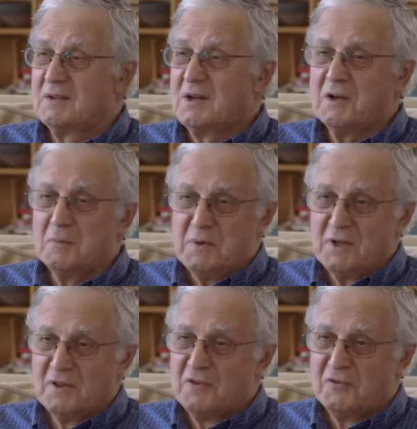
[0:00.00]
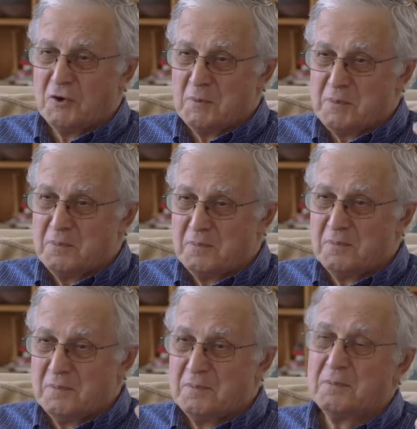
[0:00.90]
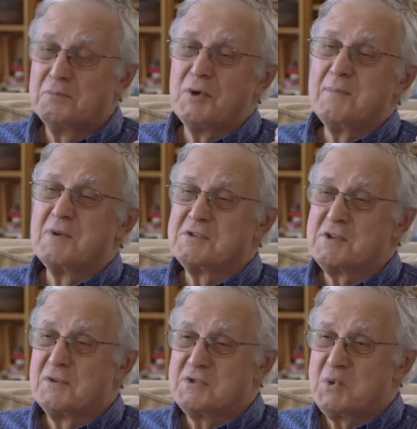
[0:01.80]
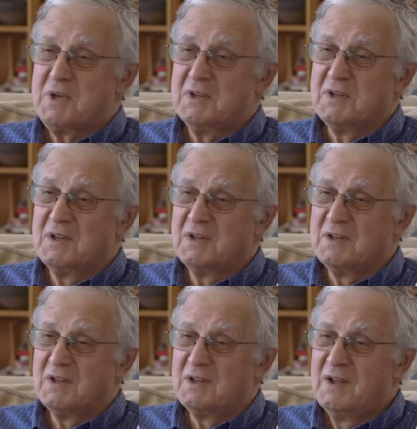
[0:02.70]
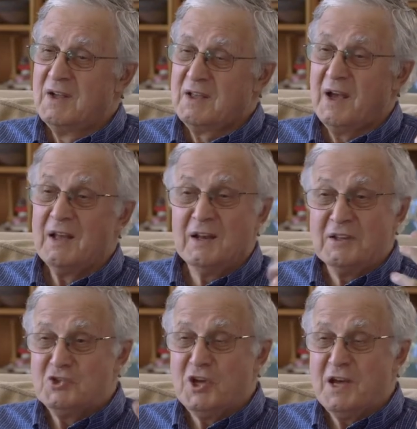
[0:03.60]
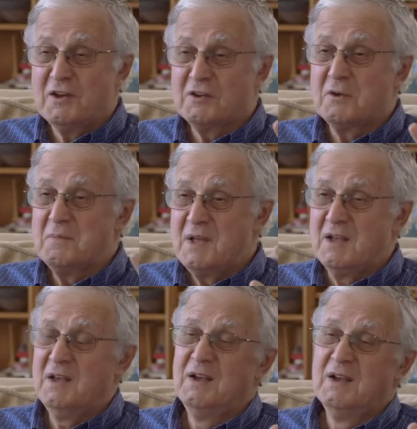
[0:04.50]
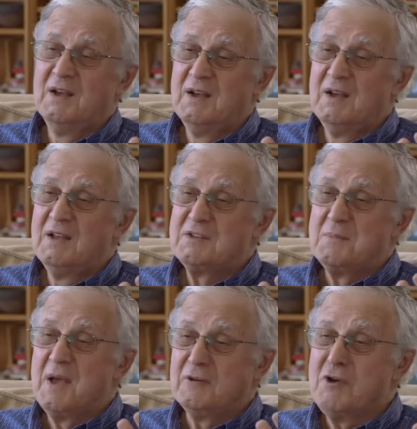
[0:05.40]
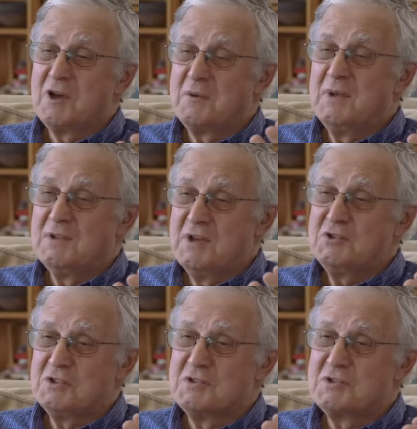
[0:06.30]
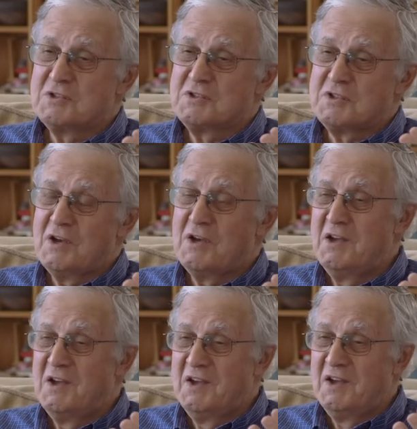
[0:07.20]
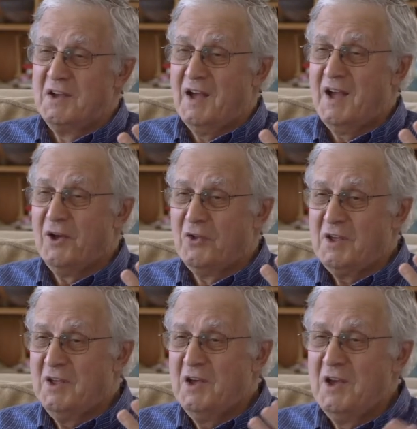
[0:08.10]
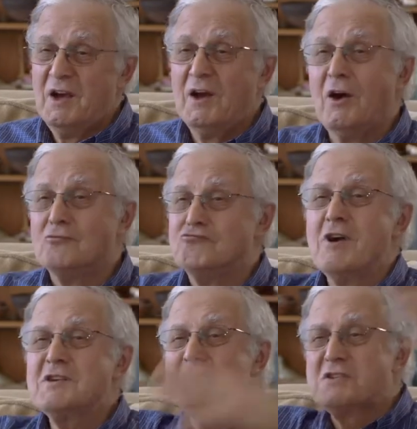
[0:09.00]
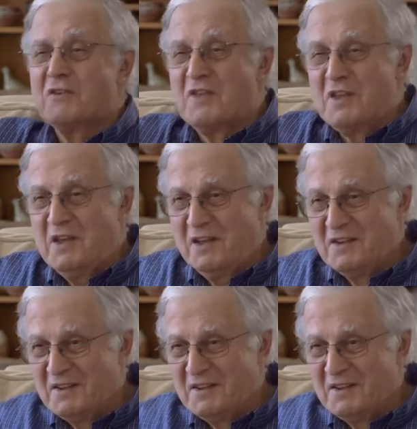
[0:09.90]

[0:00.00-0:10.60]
Carl Bildt, the former Prime Minister of Sweden, had uh, kindly chaired a committee to make recommendations as to how the rest of the